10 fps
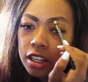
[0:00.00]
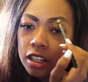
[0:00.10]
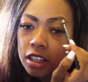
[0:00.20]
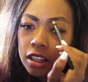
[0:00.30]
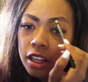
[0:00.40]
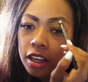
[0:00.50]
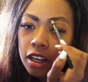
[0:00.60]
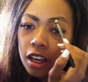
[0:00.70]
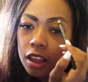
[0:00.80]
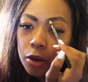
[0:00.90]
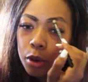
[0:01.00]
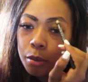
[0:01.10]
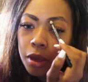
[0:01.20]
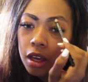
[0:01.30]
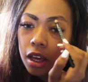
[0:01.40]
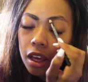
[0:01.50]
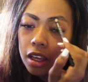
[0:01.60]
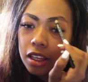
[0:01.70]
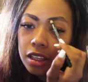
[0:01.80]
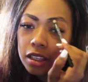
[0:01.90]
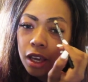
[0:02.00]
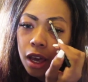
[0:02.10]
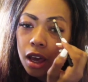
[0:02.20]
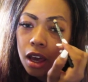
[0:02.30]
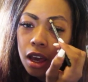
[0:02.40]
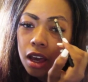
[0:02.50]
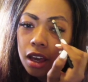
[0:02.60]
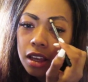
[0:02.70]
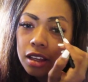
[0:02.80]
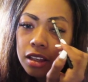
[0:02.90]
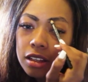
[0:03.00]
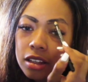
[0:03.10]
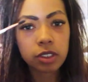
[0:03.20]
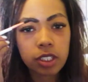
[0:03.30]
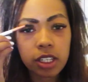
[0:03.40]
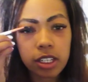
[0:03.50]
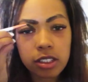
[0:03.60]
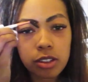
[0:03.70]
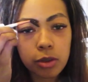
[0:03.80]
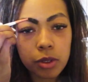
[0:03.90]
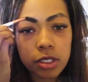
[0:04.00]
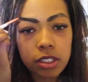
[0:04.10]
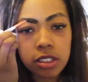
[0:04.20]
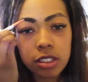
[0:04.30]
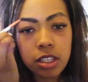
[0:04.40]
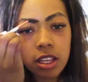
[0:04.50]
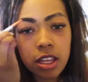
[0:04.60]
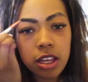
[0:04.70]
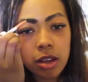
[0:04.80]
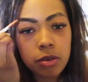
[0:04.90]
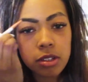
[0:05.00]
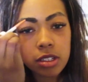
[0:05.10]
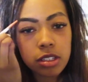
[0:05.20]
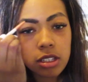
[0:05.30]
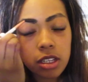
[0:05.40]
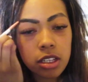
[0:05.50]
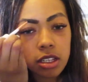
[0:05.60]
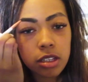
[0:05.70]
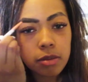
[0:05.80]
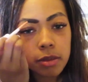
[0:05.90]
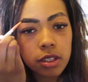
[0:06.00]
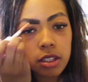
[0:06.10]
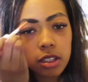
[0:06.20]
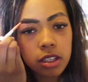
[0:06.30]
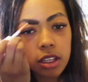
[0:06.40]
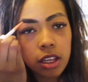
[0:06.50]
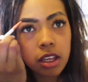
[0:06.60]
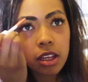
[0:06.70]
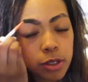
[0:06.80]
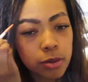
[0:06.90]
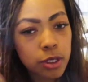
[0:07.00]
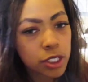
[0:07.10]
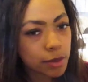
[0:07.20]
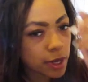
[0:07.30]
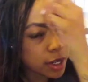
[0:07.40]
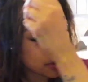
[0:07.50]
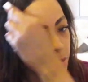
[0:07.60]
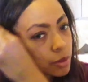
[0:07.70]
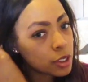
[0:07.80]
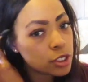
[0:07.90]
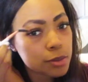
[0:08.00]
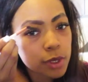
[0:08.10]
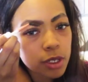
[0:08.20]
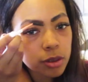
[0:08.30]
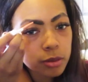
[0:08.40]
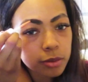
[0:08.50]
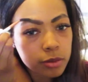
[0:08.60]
in like a coloring book. Yeah. Okay, so once I do that, once again, just brush them out, brush them out.